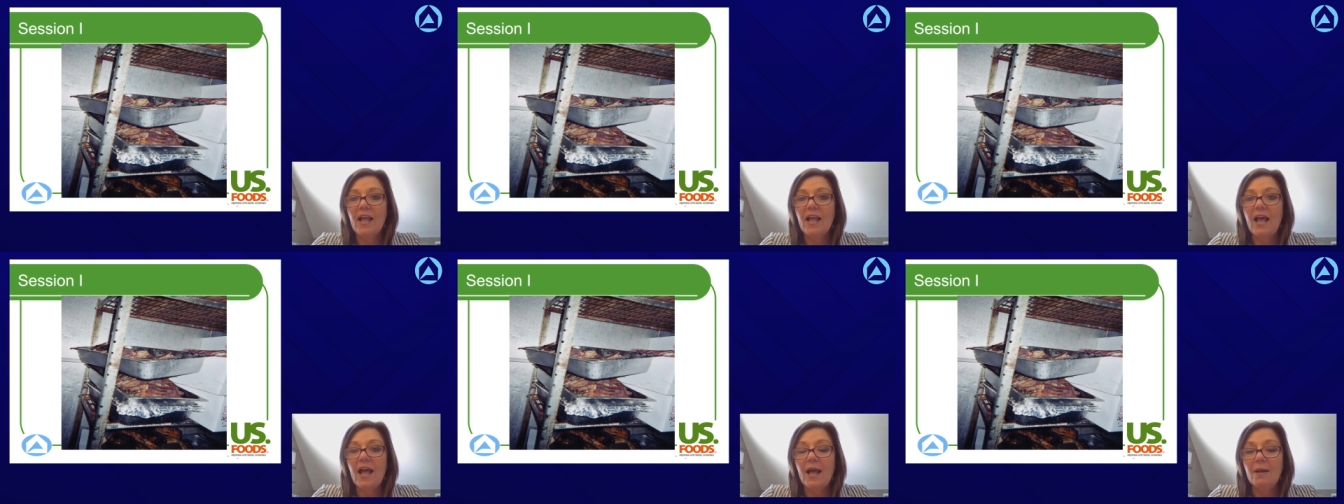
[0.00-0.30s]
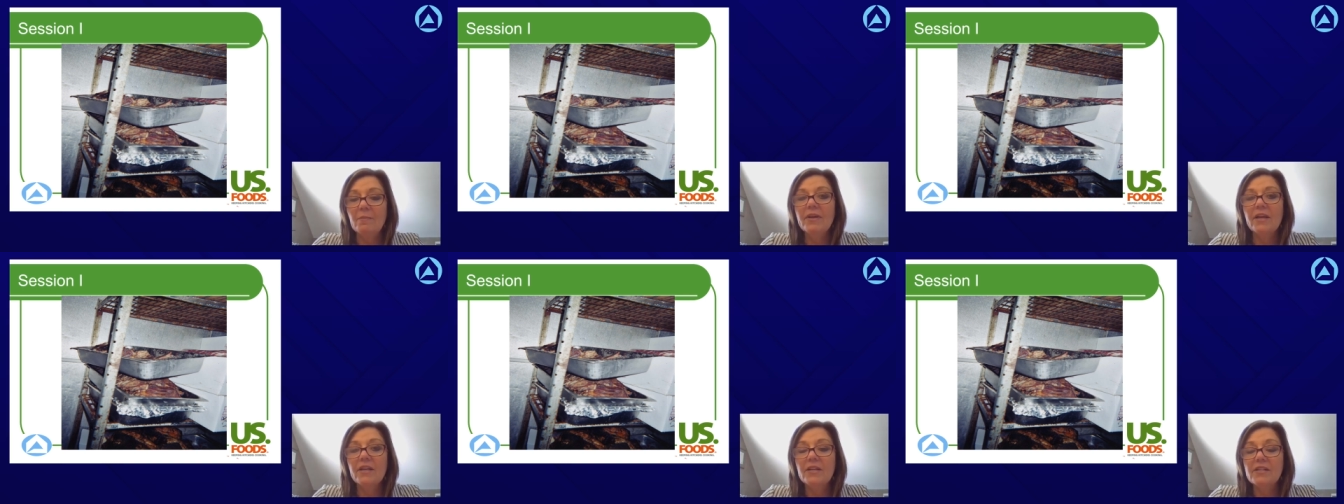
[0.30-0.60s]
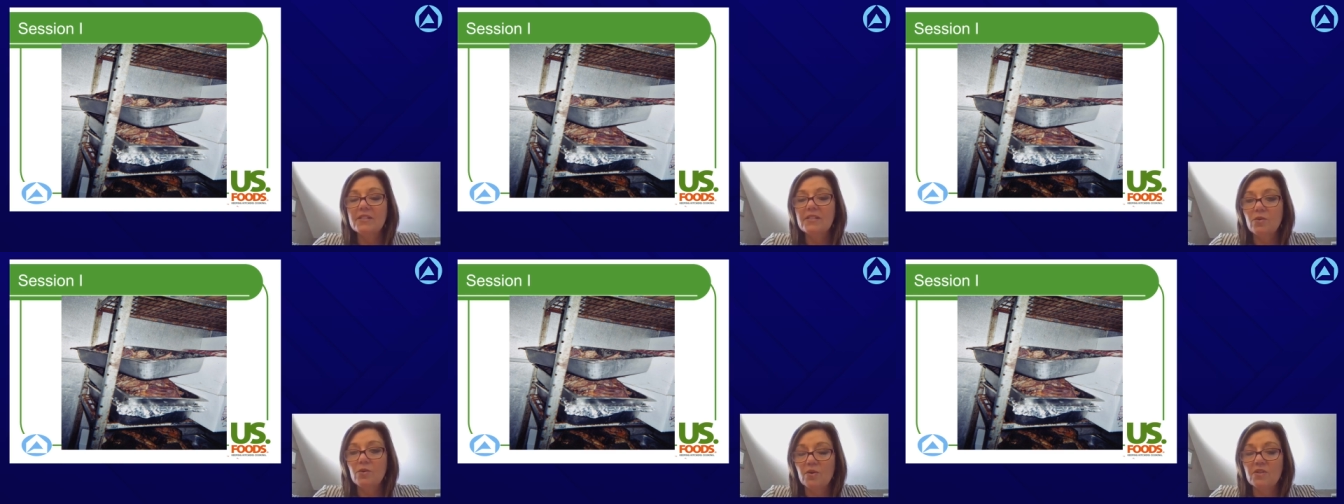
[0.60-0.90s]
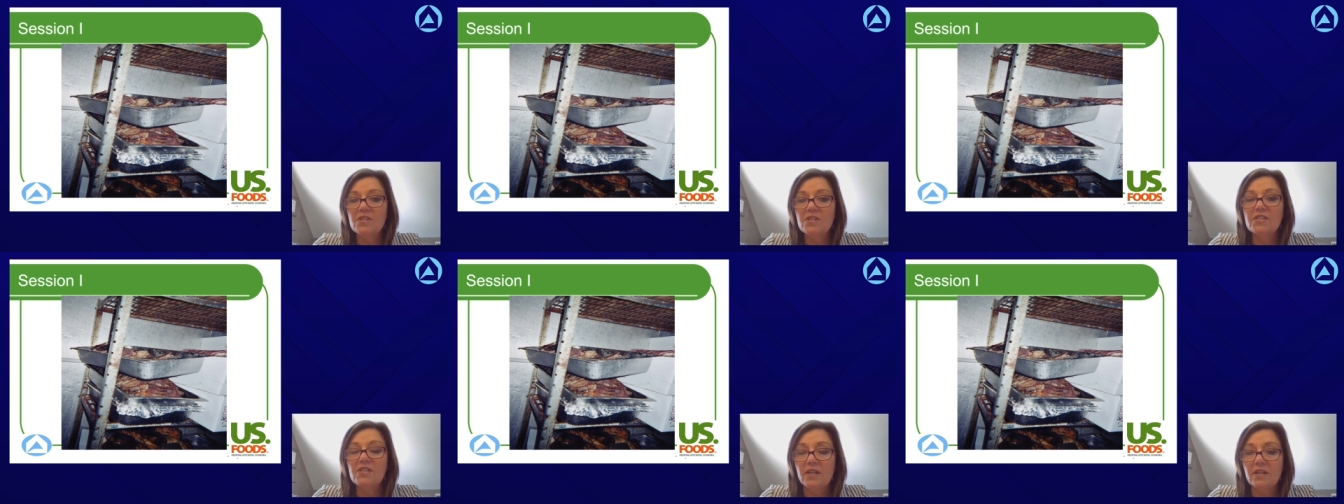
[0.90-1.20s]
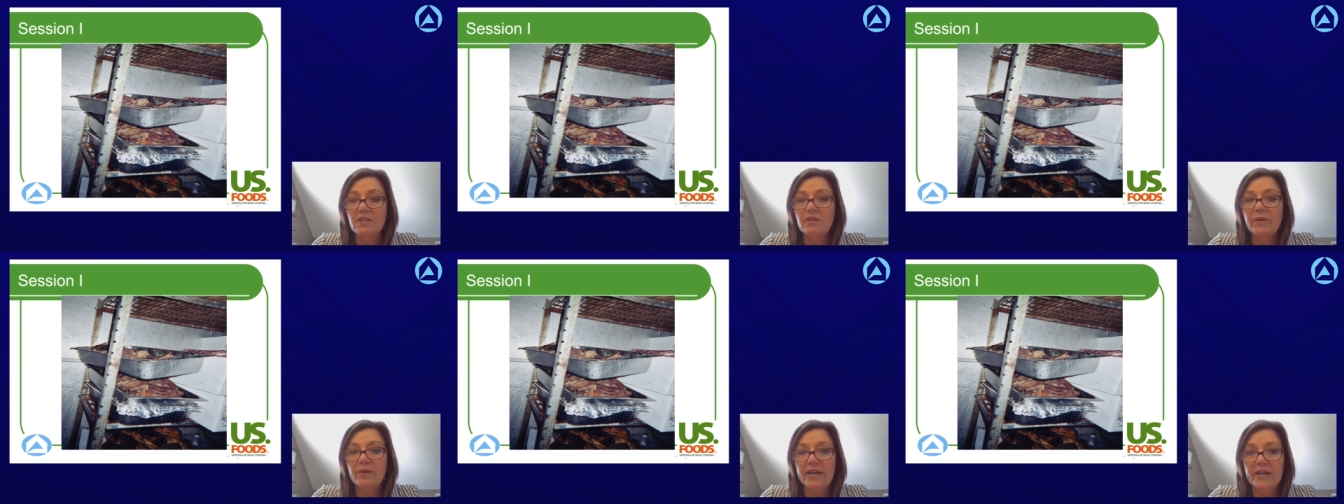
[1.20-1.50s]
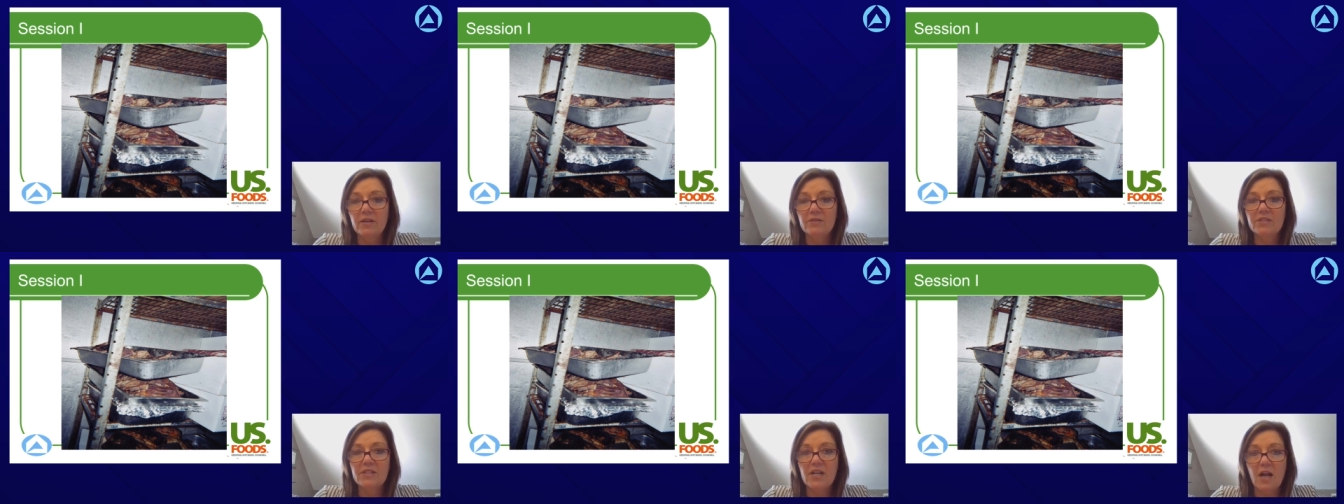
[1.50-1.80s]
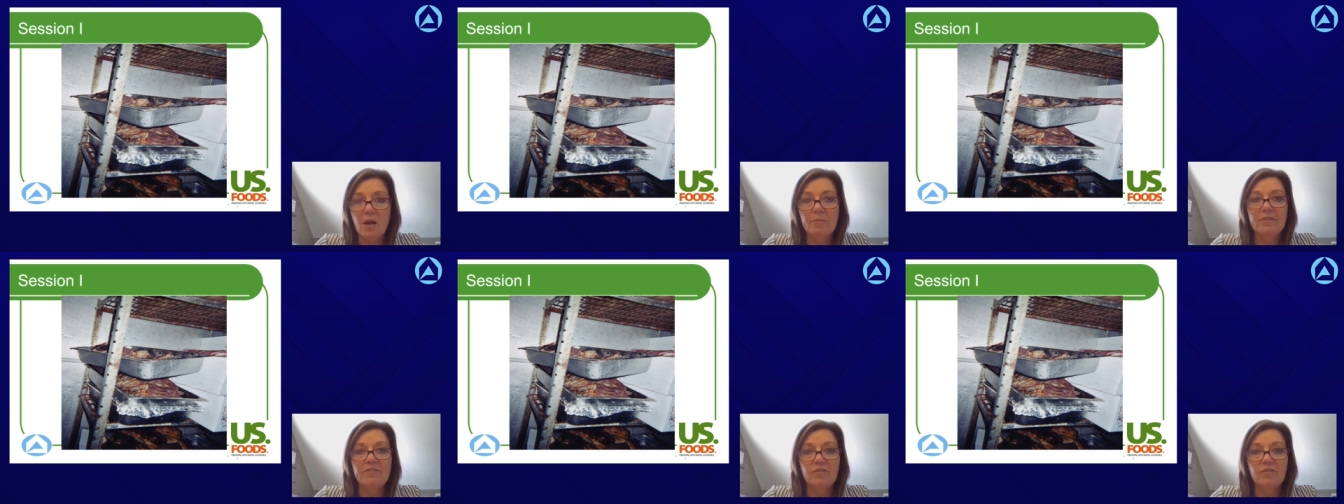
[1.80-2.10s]
I'm going to store the celery on
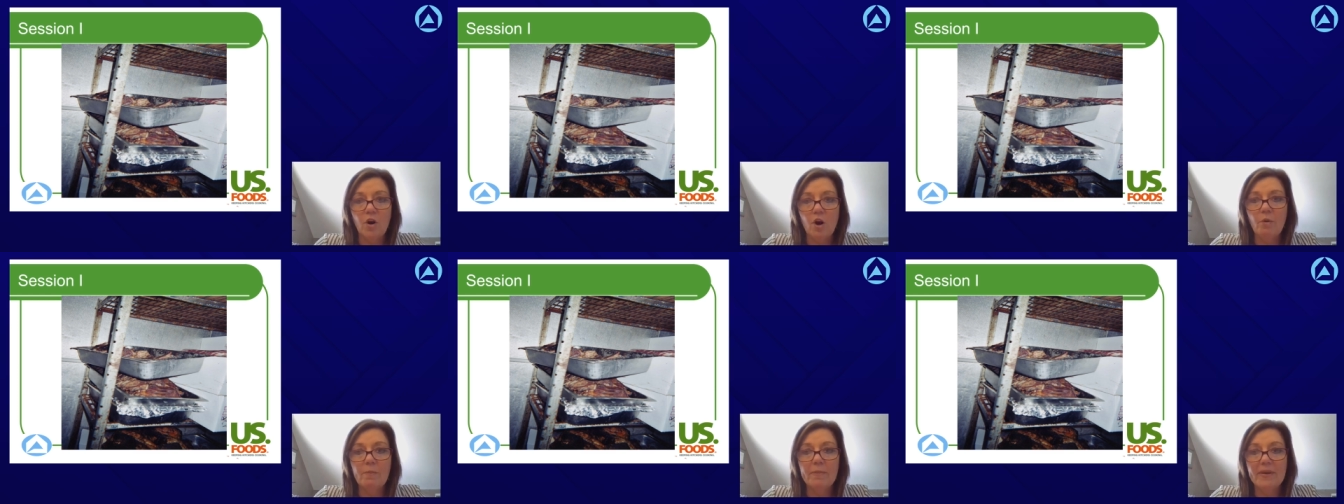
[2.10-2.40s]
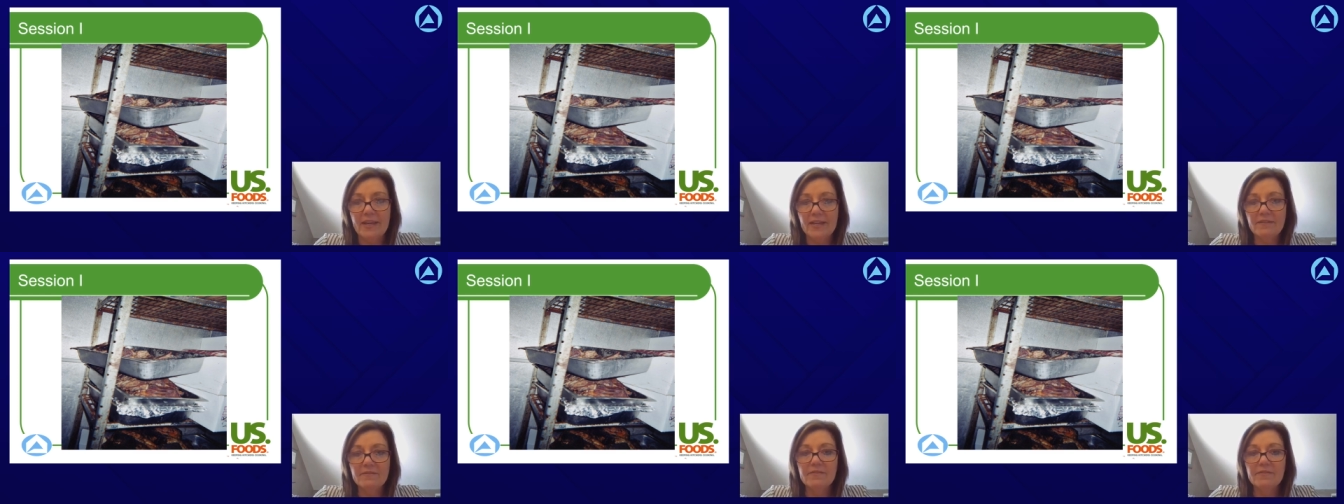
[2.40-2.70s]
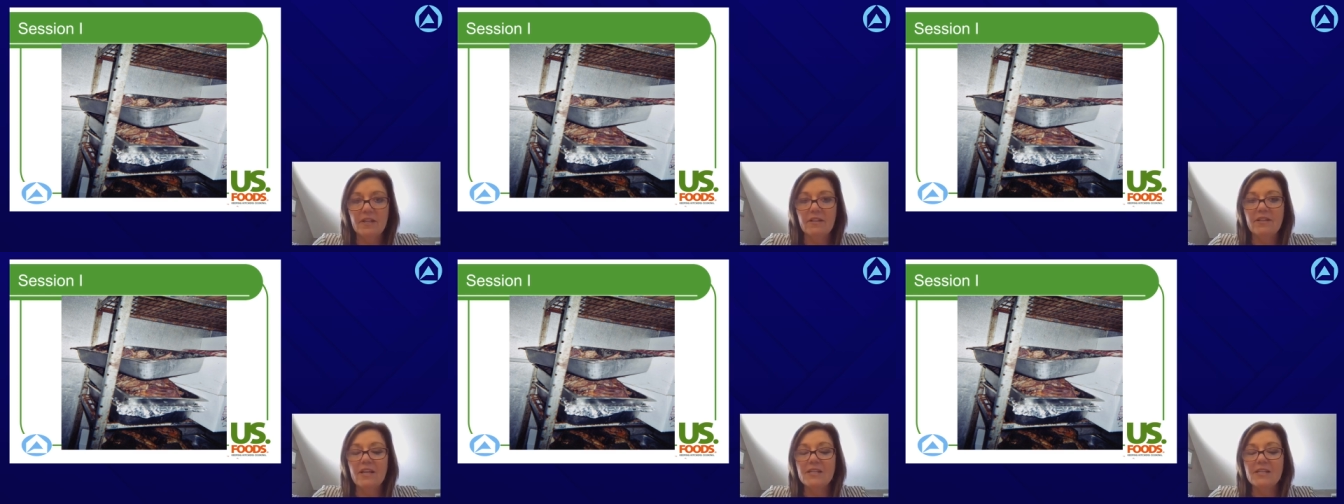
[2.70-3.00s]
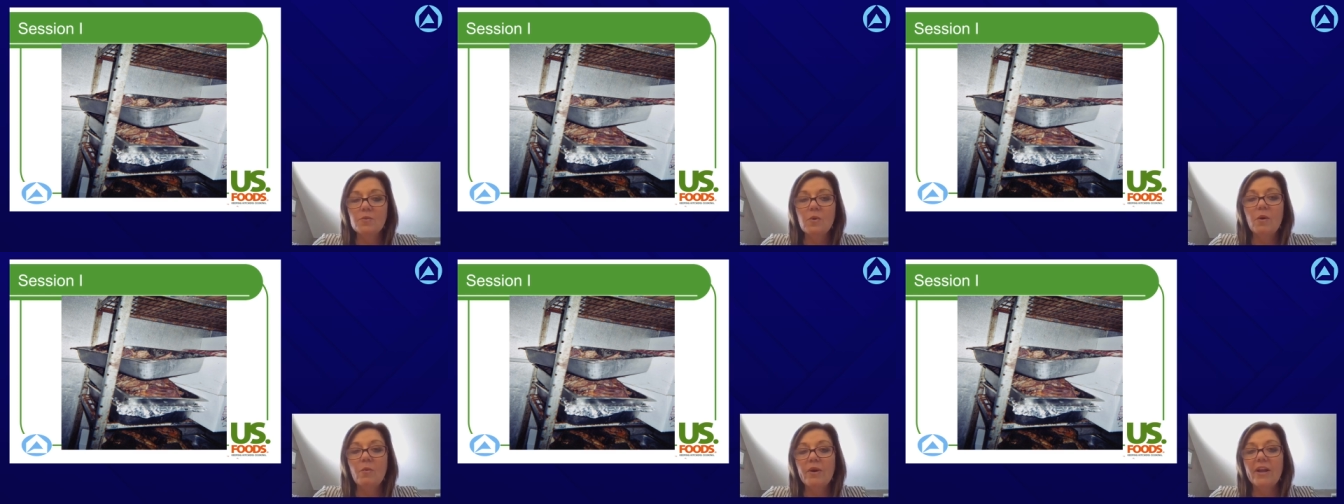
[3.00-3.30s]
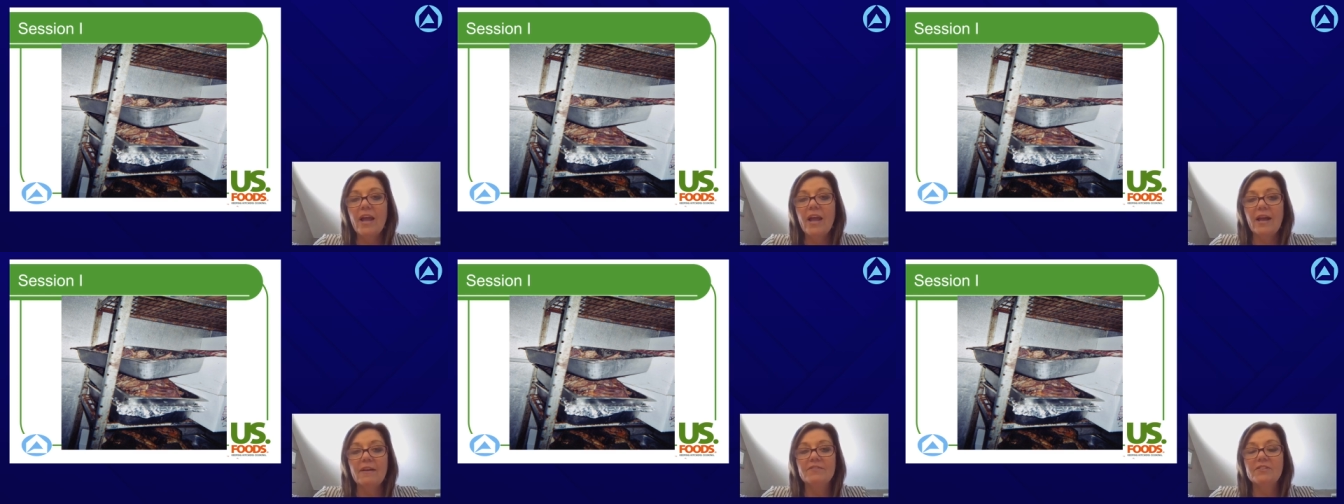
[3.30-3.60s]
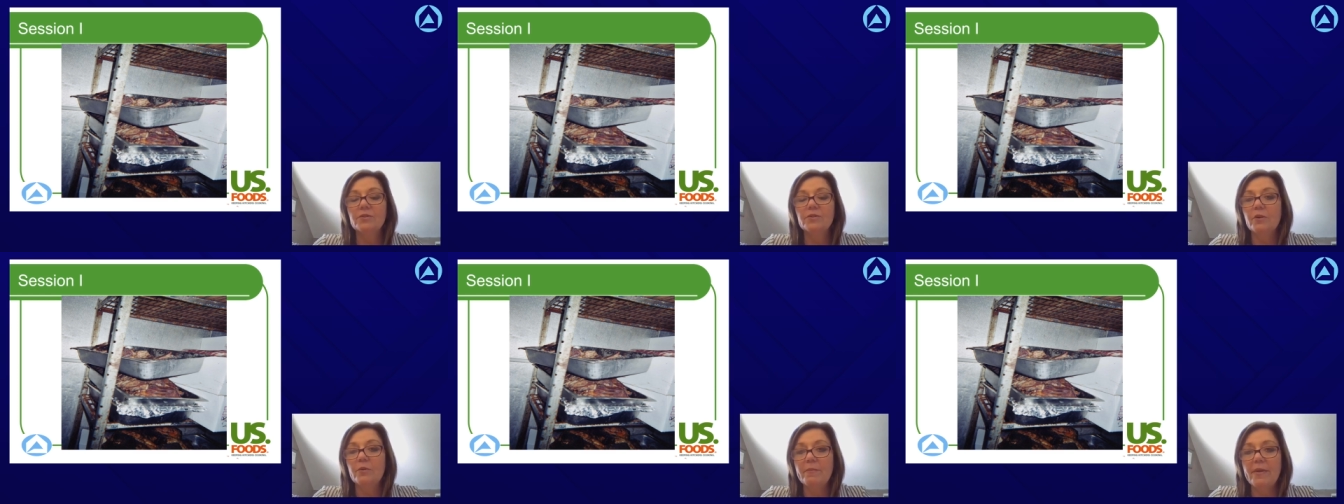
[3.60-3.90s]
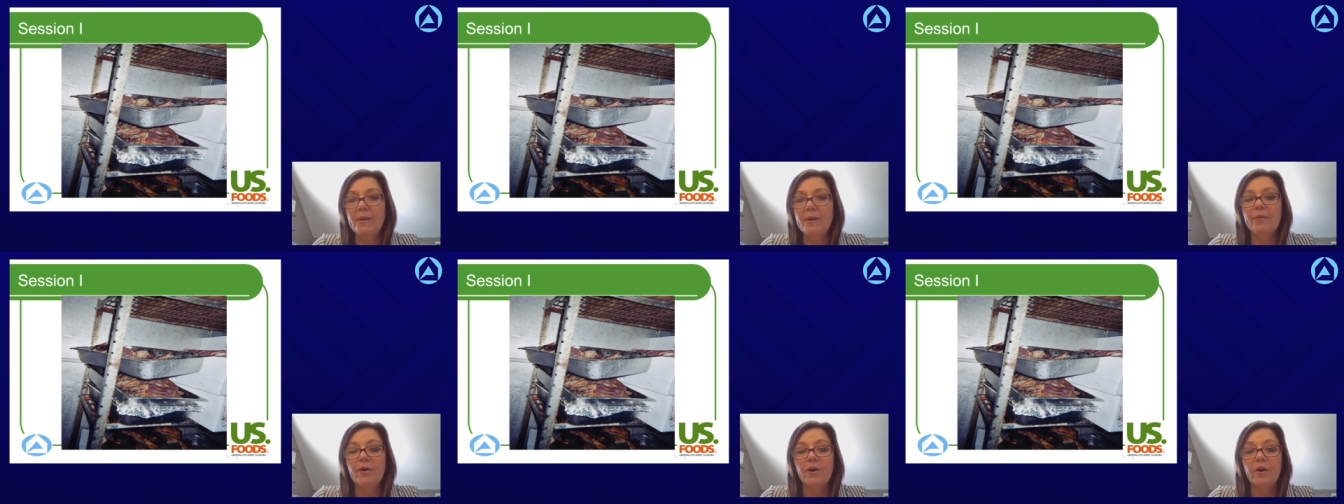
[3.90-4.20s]
top of raw meat. And that's what we have to
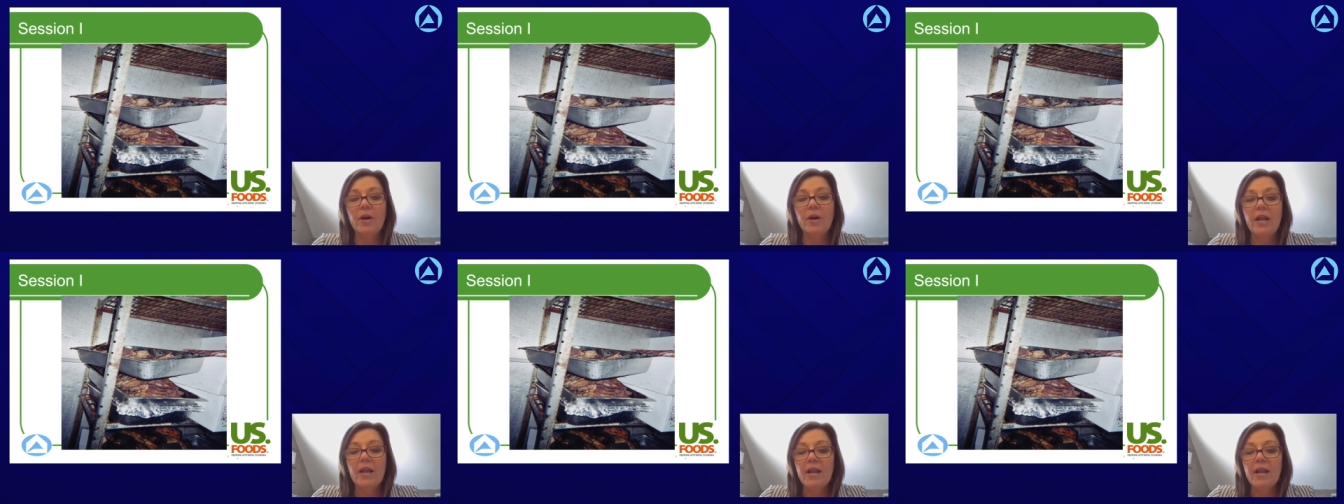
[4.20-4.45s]
remember,